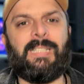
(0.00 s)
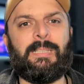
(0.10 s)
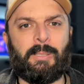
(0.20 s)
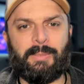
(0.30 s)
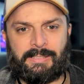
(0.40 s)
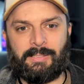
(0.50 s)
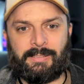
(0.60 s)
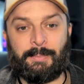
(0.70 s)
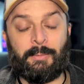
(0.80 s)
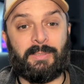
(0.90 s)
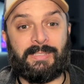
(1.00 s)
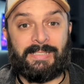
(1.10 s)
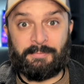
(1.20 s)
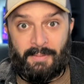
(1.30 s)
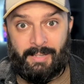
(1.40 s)
and did my research. I'm like, well, oh, the
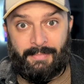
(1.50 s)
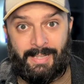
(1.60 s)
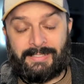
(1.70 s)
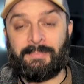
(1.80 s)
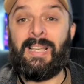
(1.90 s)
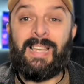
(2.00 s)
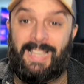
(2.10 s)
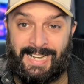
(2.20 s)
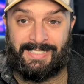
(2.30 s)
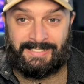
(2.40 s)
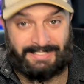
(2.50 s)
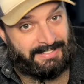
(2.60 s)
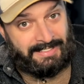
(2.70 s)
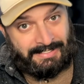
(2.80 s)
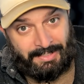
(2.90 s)
C5 has them and the
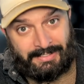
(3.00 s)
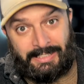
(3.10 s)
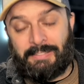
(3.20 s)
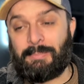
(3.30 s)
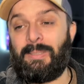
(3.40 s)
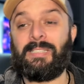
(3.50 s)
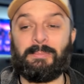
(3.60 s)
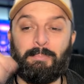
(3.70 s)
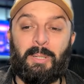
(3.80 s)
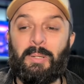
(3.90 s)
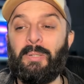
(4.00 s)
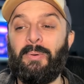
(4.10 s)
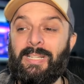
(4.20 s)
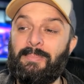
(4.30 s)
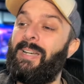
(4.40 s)
C6 has a leaf spring. I was blown
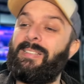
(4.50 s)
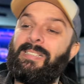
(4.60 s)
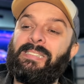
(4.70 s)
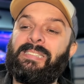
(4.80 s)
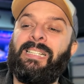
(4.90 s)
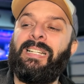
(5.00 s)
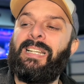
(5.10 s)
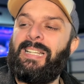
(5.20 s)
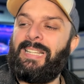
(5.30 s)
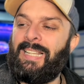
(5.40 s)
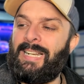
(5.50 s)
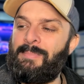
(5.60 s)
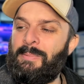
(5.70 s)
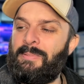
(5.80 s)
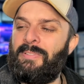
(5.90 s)
away by this. And it
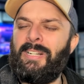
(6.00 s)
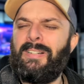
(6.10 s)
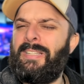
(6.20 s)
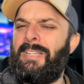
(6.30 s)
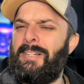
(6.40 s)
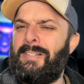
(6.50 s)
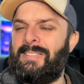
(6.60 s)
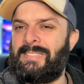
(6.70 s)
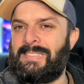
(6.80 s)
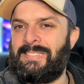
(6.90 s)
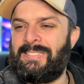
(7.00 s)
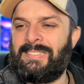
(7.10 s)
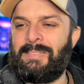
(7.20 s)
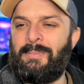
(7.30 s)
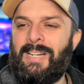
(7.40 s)
made me very curious. I
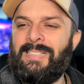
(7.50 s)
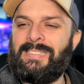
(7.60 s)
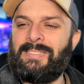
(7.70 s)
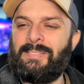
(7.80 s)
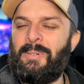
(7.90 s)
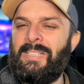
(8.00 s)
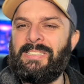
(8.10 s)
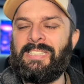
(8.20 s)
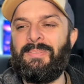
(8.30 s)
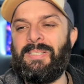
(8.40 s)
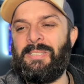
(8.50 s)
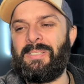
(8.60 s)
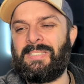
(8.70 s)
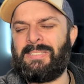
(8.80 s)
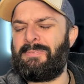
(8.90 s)
was like, why does, why does Chevy do
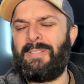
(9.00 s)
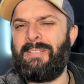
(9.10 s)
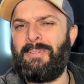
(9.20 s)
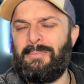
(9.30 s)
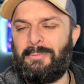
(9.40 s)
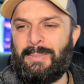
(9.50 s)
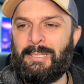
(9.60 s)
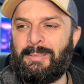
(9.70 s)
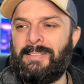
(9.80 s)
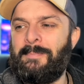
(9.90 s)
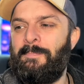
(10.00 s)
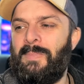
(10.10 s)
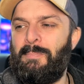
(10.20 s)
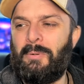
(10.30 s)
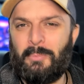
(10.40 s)
this? Very, very weird.
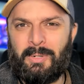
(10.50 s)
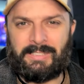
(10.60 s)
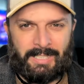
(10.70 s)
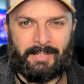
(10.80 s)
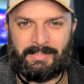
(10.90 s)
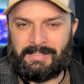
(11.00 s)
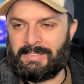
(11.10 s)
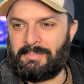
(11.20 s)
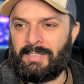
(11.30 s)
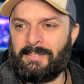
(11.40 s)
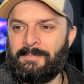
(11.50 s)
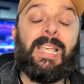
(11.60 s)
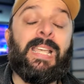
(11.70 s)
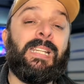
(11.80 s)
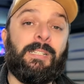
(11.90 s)
But it works, obviously, right?
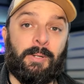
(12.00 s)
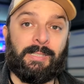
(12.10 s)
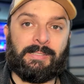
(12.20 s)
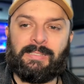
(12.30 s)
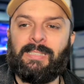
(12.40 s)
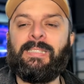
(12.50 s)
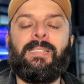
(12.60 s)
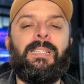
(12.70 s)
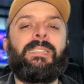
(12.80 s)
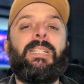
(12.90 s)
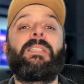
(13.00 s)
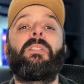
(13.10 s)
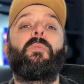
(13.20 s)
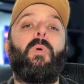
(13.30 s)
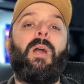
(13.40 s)
Anyways, let's get, let's get to
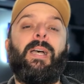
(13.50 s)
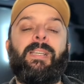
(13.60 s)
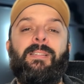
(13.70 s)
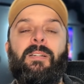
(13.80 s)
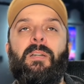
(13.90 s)
the why.